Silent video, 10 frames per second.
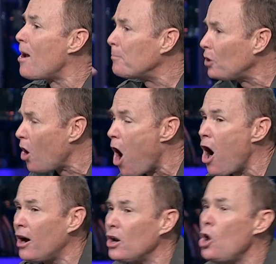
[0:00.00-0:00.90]
from your
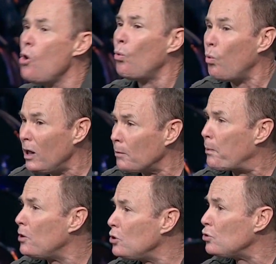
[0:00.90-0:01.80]
heart, will
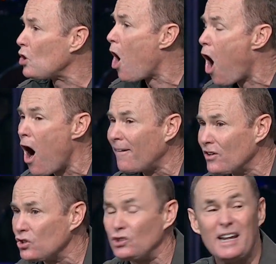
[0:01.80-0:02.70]
produce a
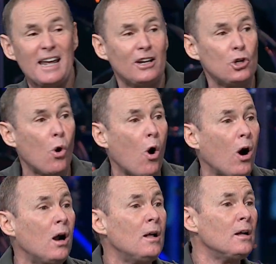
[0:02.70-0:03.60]
harvest in
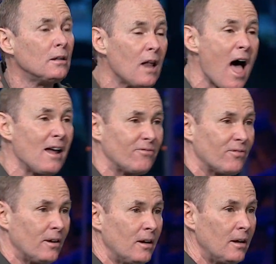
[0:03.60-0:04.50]
your life.
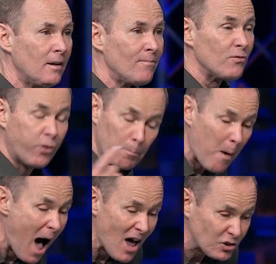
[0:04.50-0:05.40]
For
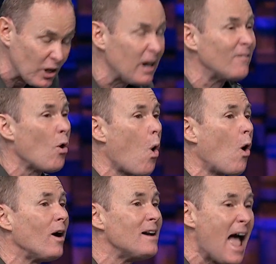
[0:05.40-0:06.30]
positive
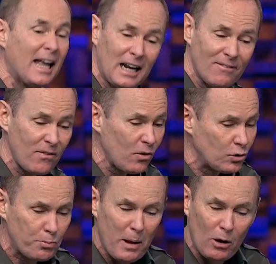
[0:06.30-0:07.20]
or negative, if
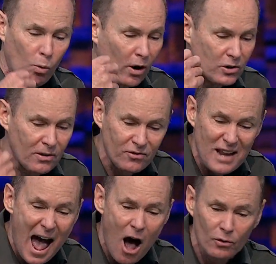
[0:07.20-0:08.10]
you speak words of
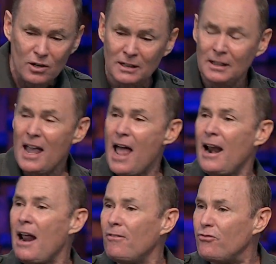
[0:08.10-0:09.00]
doubt
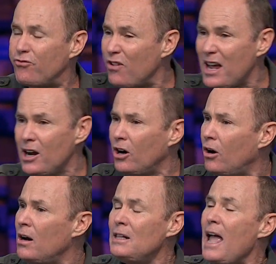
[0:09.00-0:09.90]
and, and
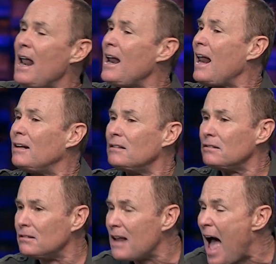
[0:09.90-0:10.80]
fear and,
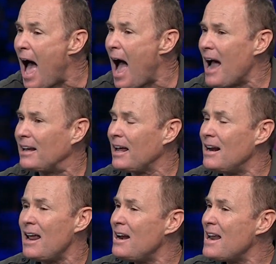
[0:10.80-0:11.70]
and lack
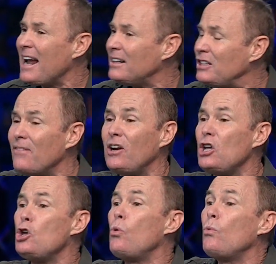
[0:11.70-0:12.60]
and, and
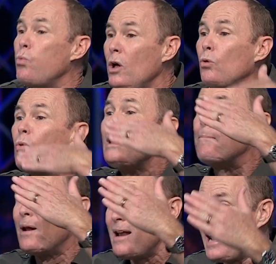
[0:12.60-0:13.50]
negativity, you will
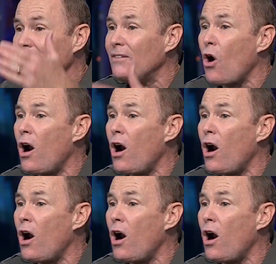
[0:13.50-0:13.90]
reap a negative